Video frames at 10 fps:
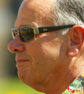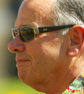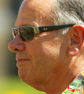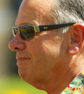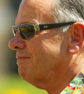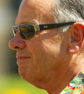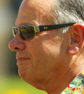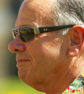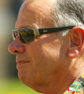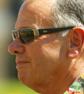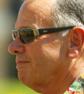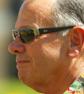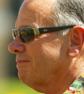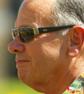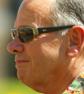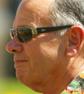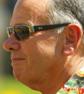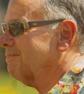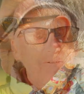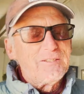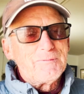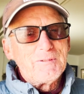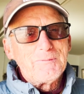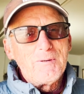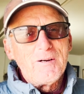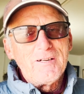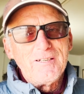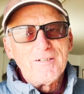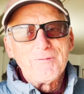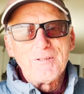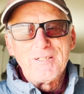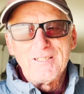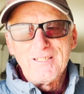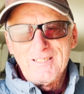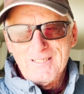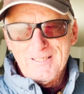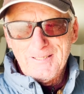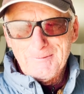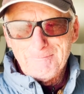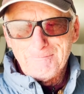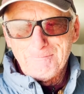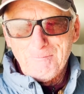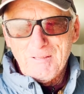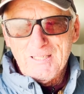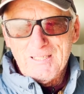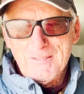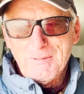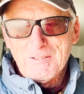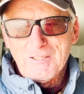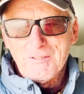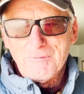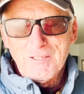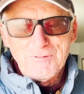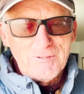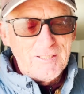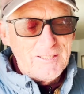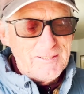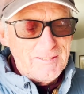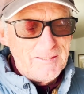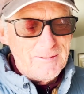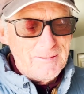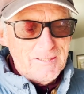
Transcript: And one time we had a big Christmas party over at a, um, a Mexican restaurant in uh,